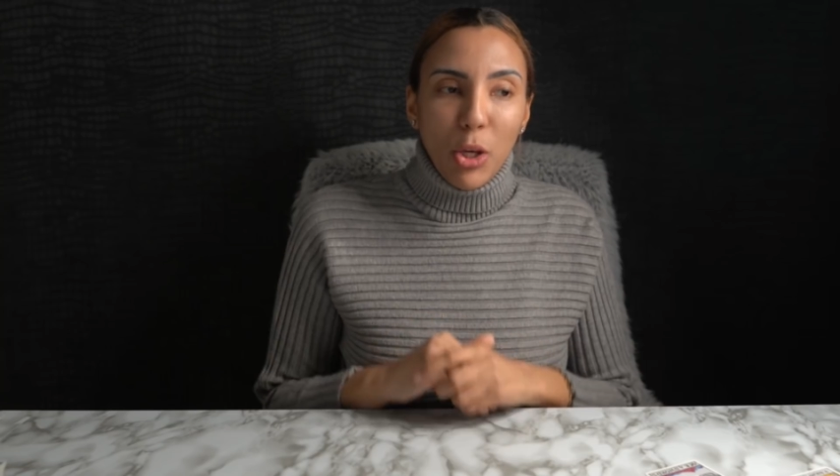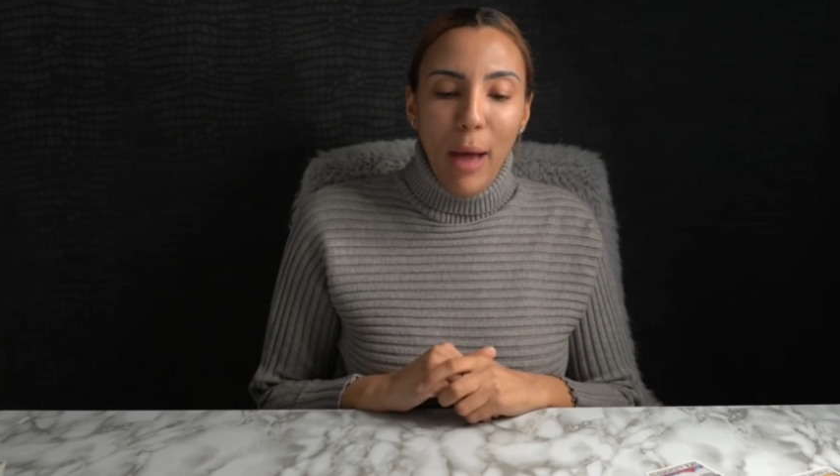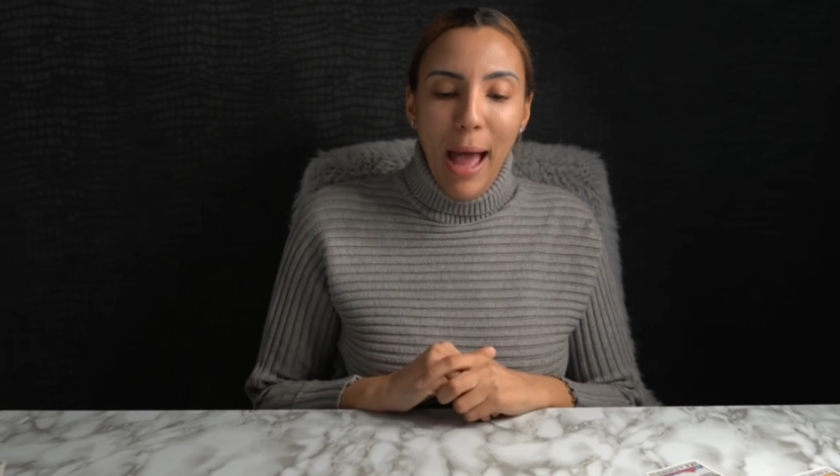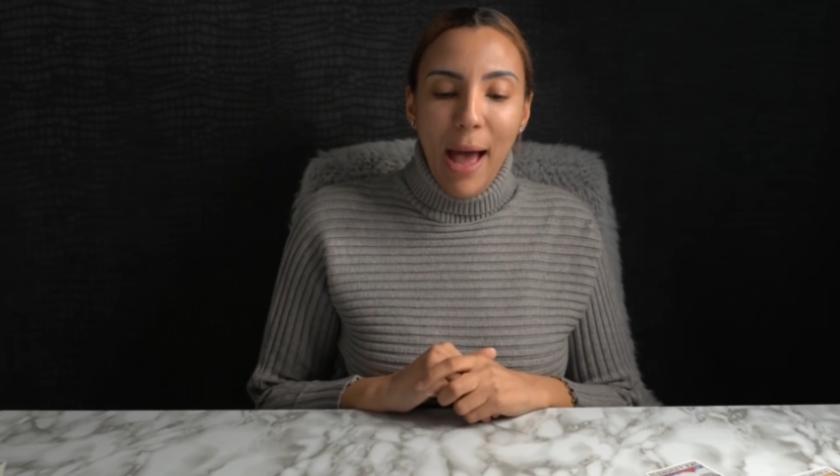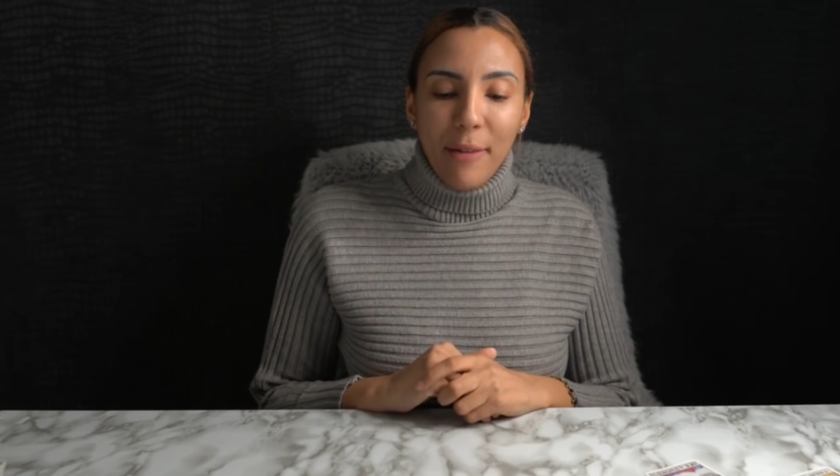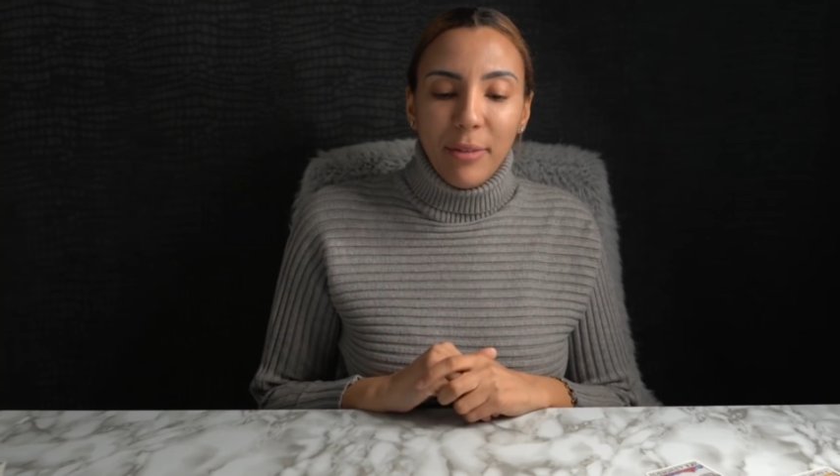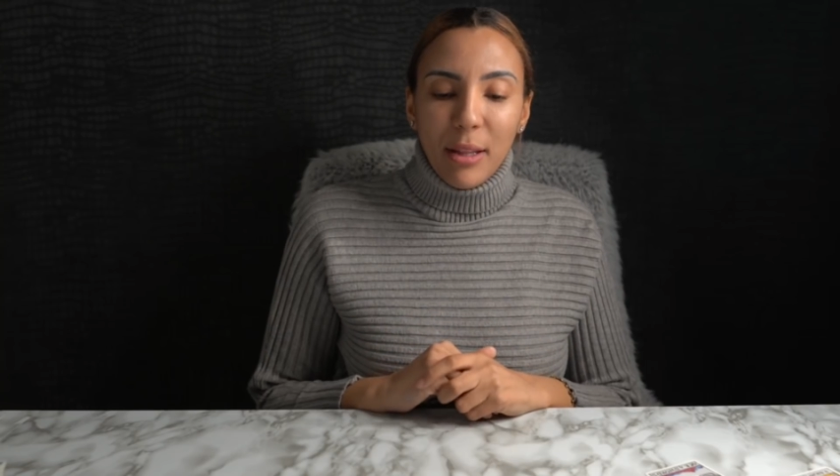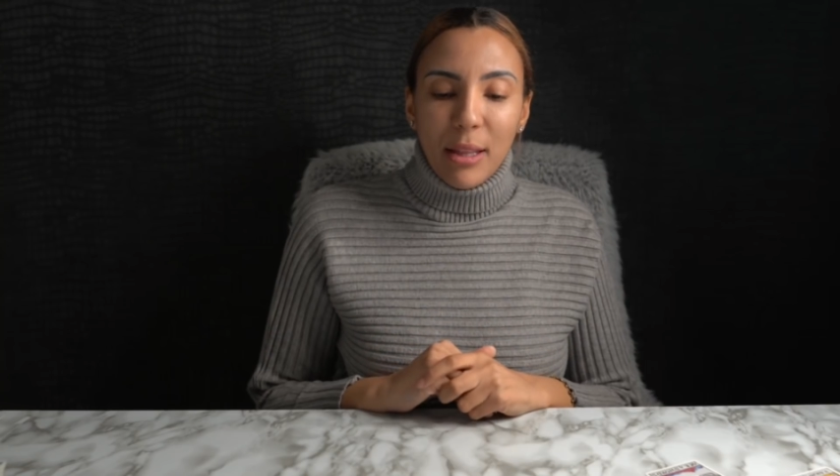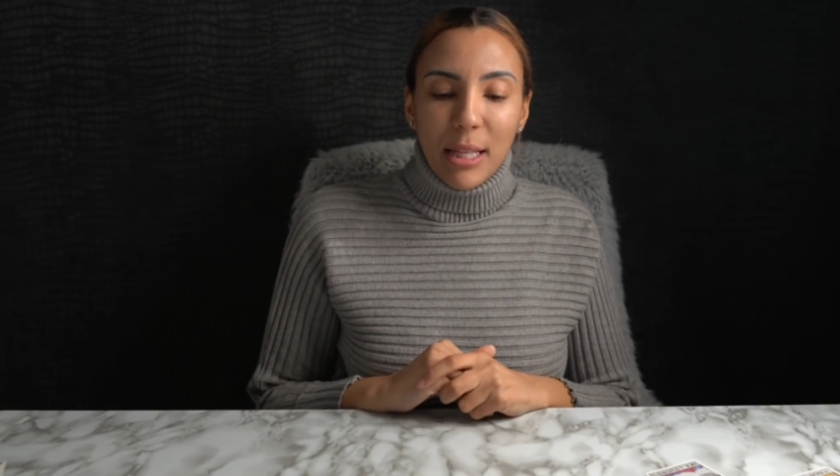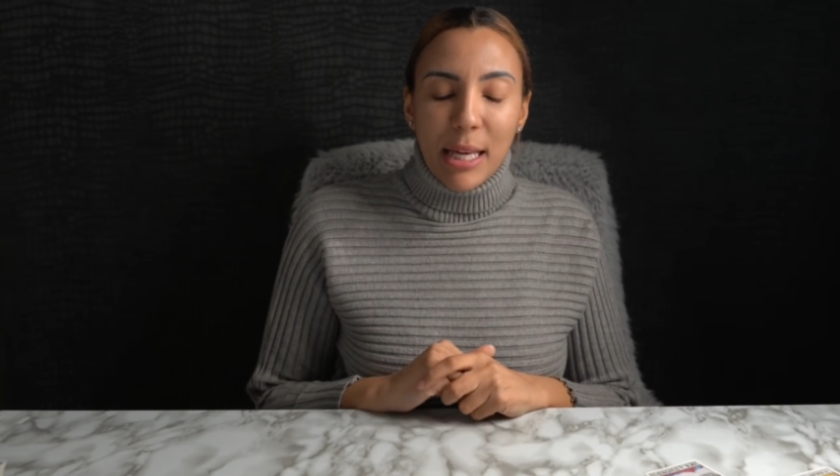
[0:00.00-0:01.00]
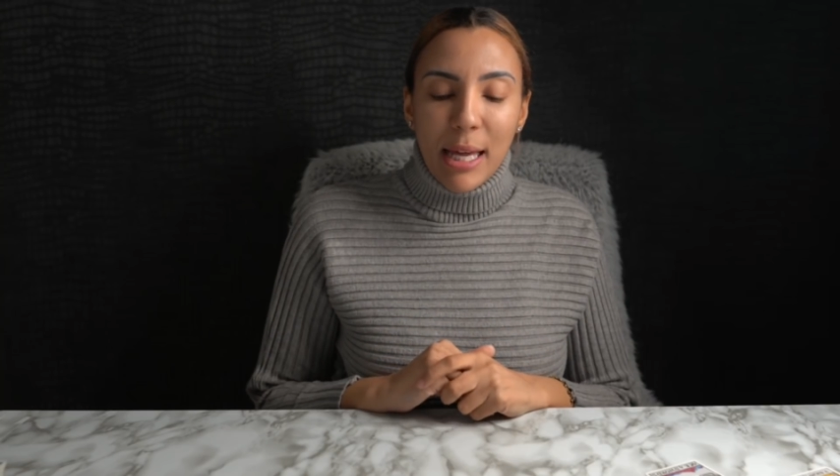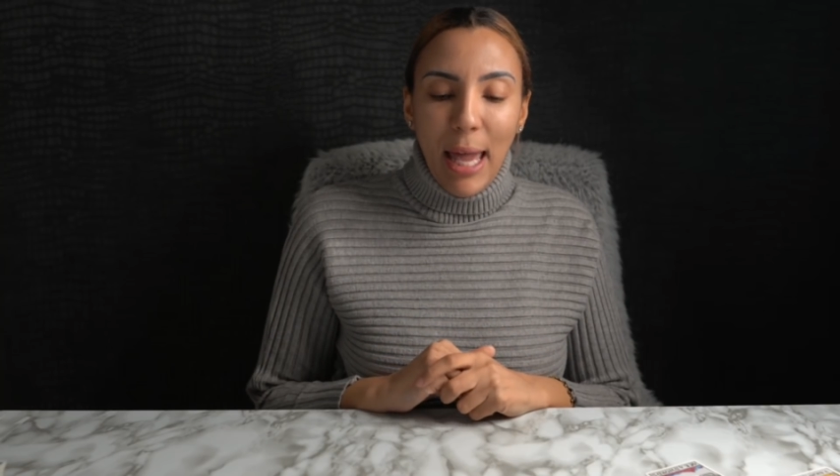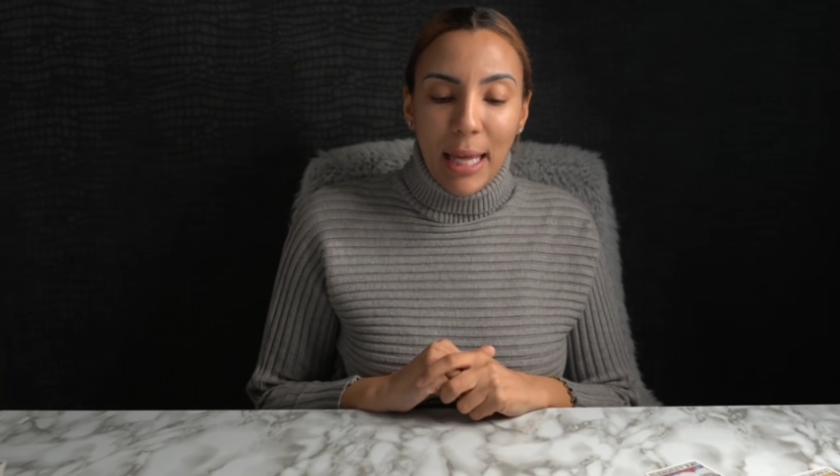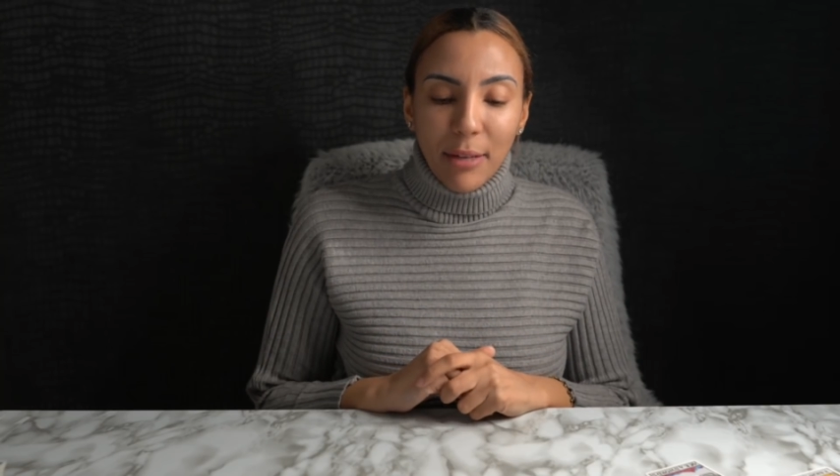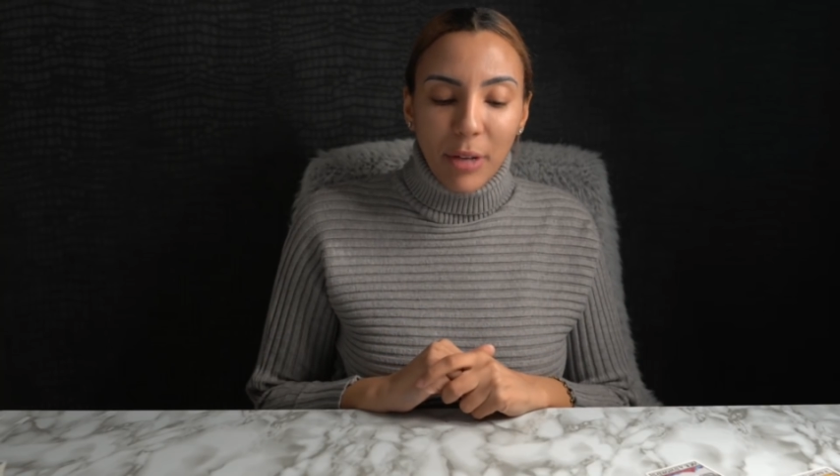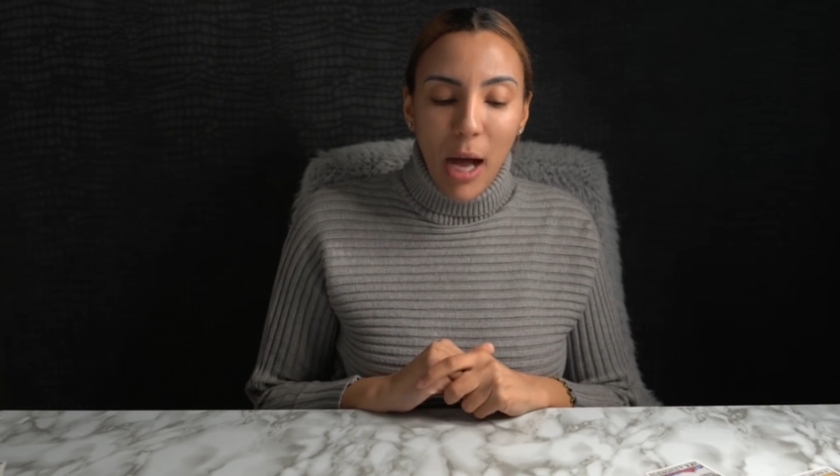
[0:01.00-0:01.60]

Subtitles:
you have the Eight of